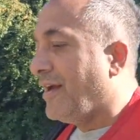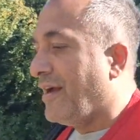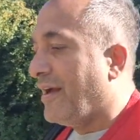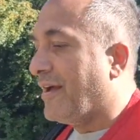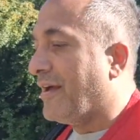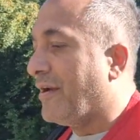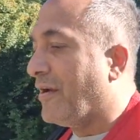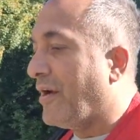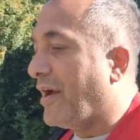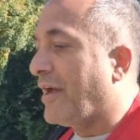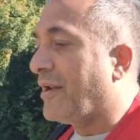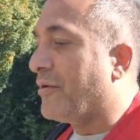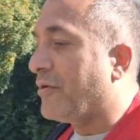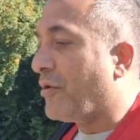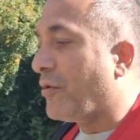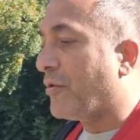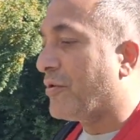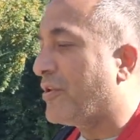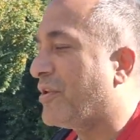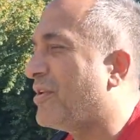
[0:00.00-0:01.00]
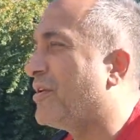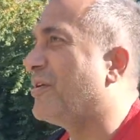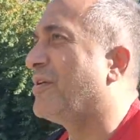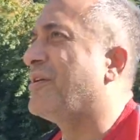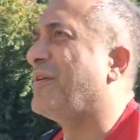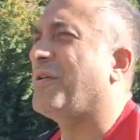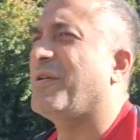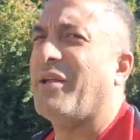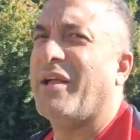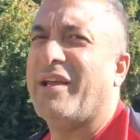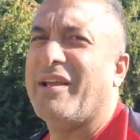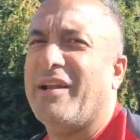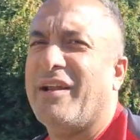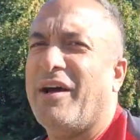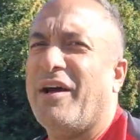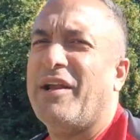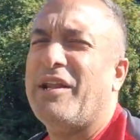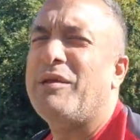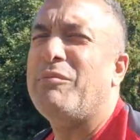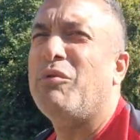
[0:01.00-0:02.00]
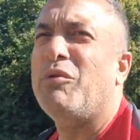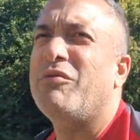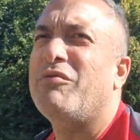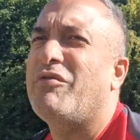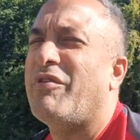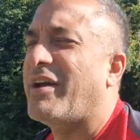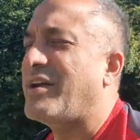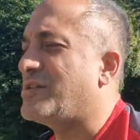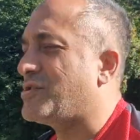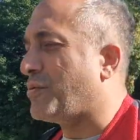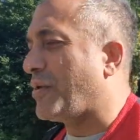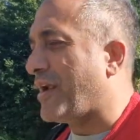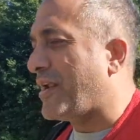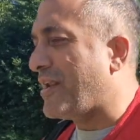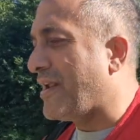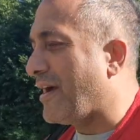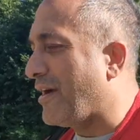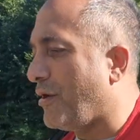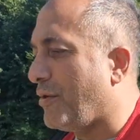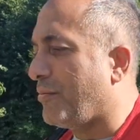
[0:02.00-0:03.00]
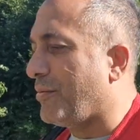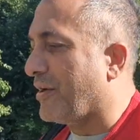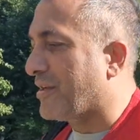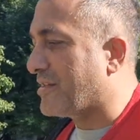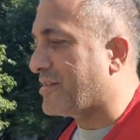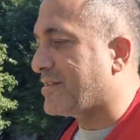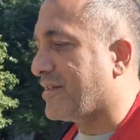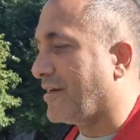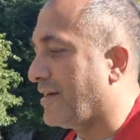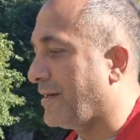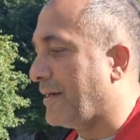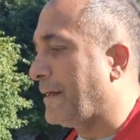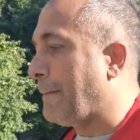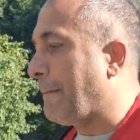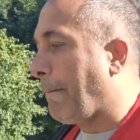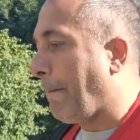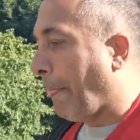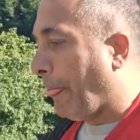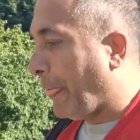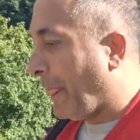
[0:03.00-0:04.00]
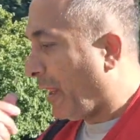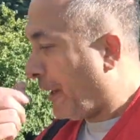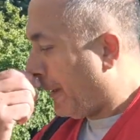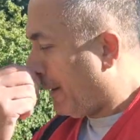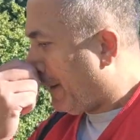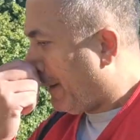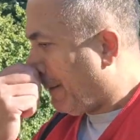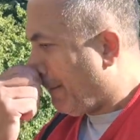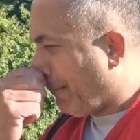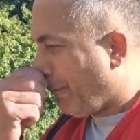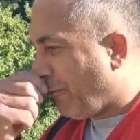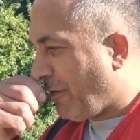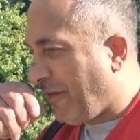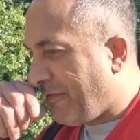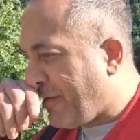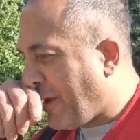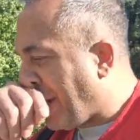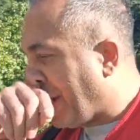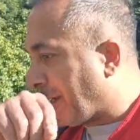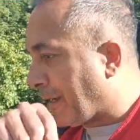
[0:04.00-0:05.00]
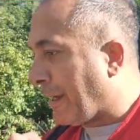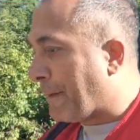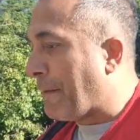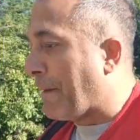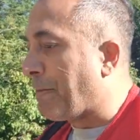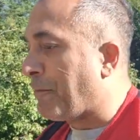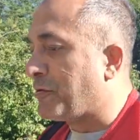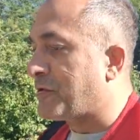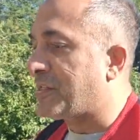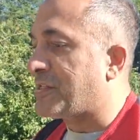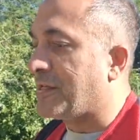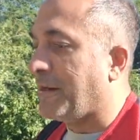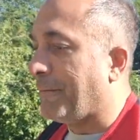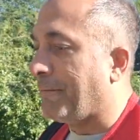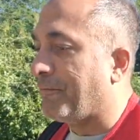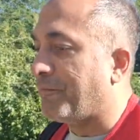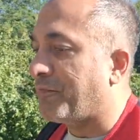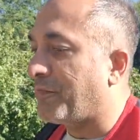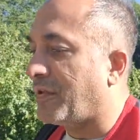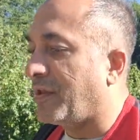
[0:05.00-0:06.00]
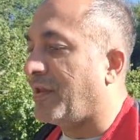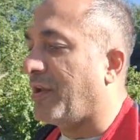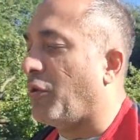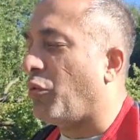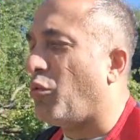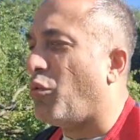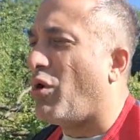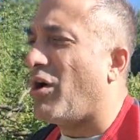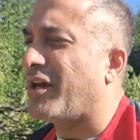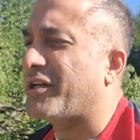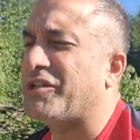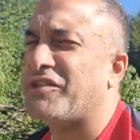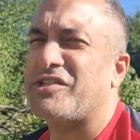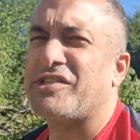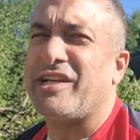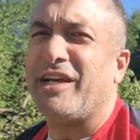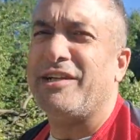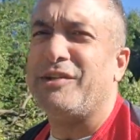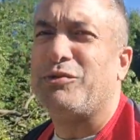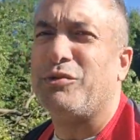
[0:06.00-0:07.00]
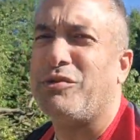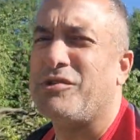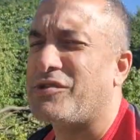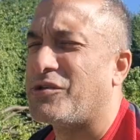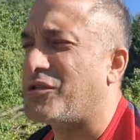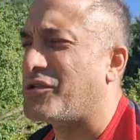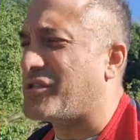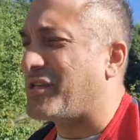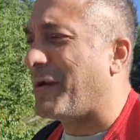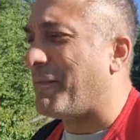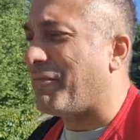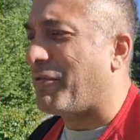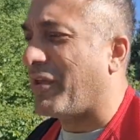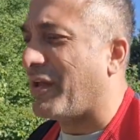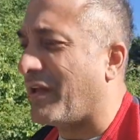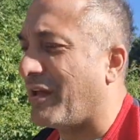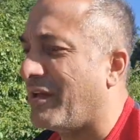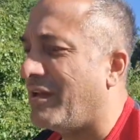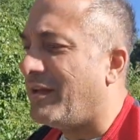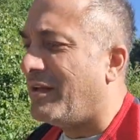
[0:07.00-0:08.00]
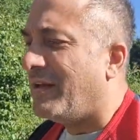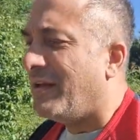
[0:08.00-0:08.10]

and I don't know, you're like in a honeymoon phase right now, but they've got to come up with some, you know, watch schedules or something.